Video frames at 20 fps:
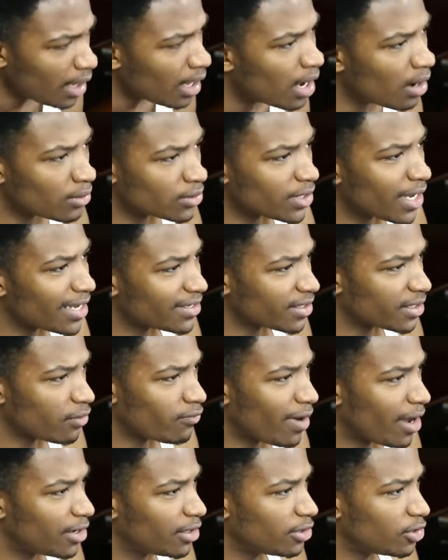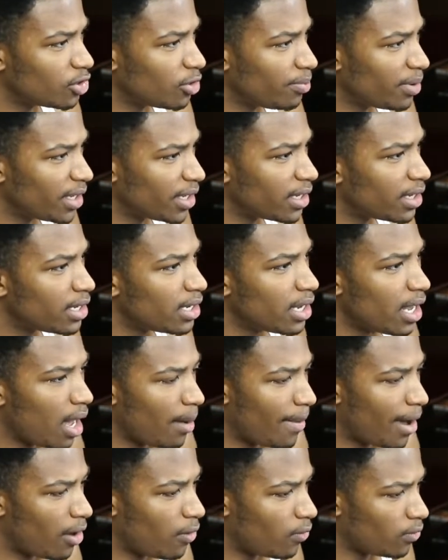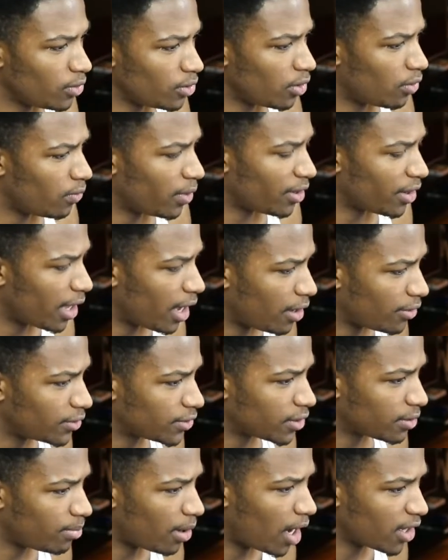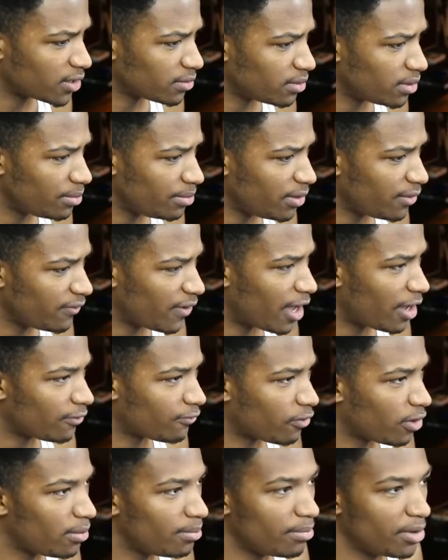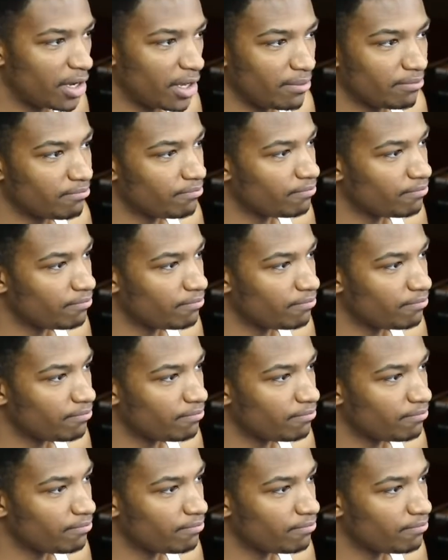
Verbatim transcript: I was asking around a little bit about, you know, where the hell this could possibly be found from, but